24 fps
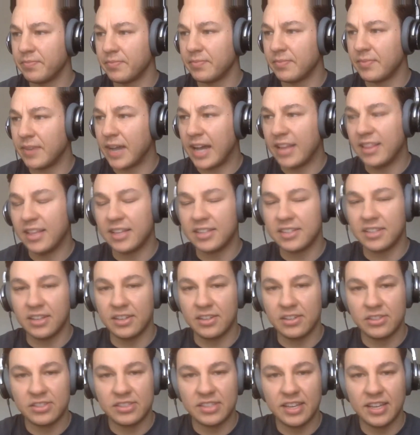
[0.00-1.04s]
I'd like to
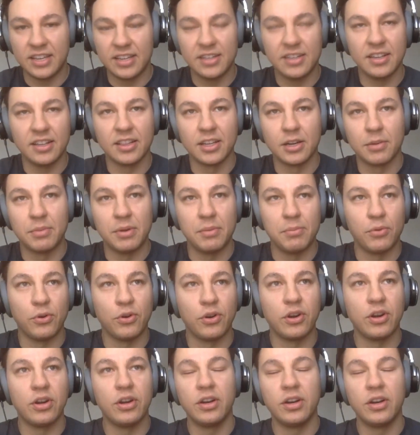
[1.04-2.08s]
understand a little bit
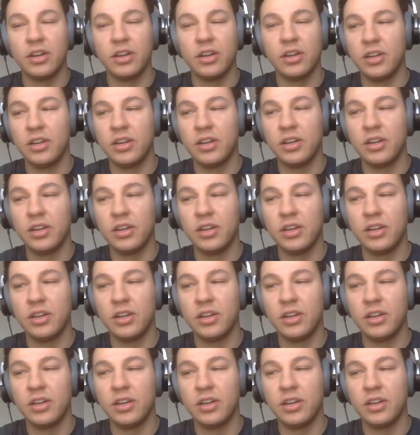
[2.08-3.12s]
more
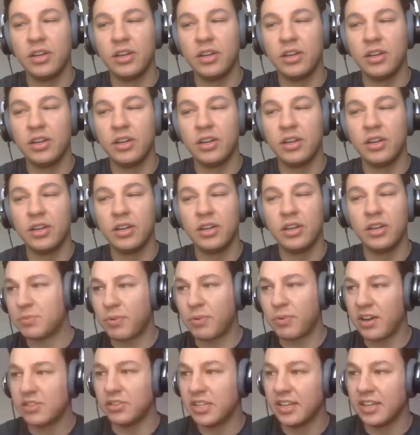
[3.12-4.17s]
about which product
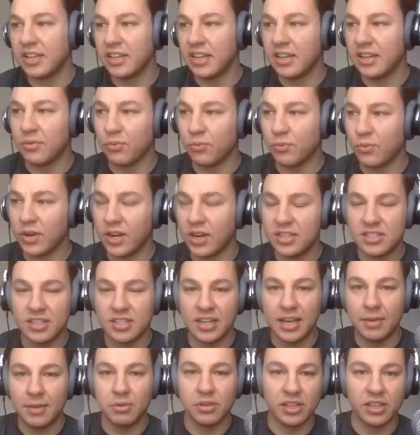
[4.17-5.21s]
you're using and what
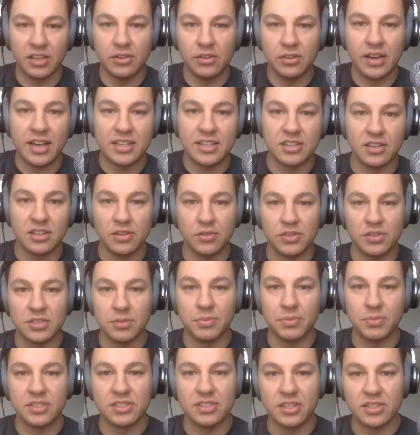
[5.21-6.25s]
it's enabling you guys to do
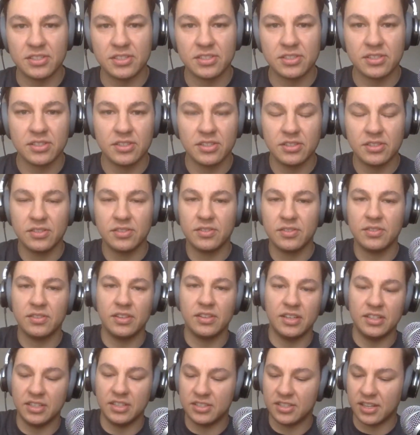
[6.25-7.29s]
as a business.
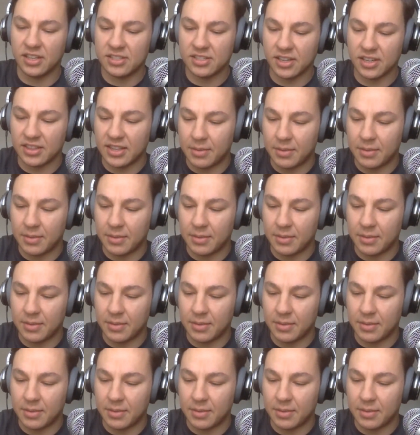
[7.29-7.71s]
And you touched on that